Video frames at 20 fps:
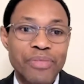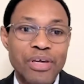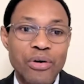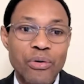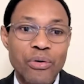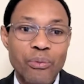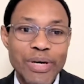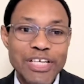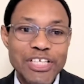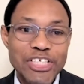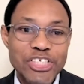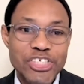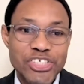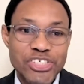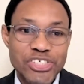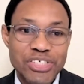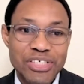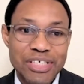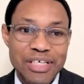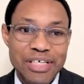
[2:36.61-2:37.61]

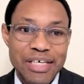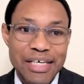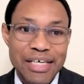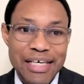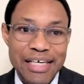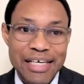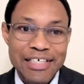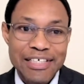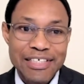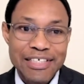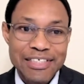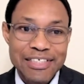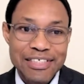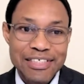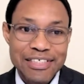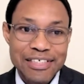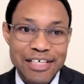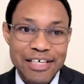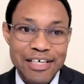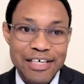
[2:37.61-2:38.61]
which
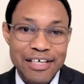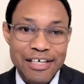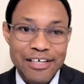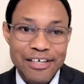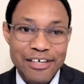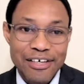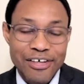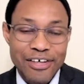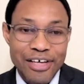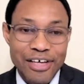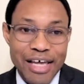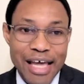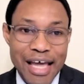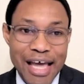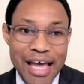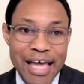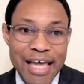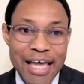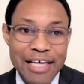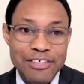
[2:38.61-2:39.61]
is
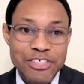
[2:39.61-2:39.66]
a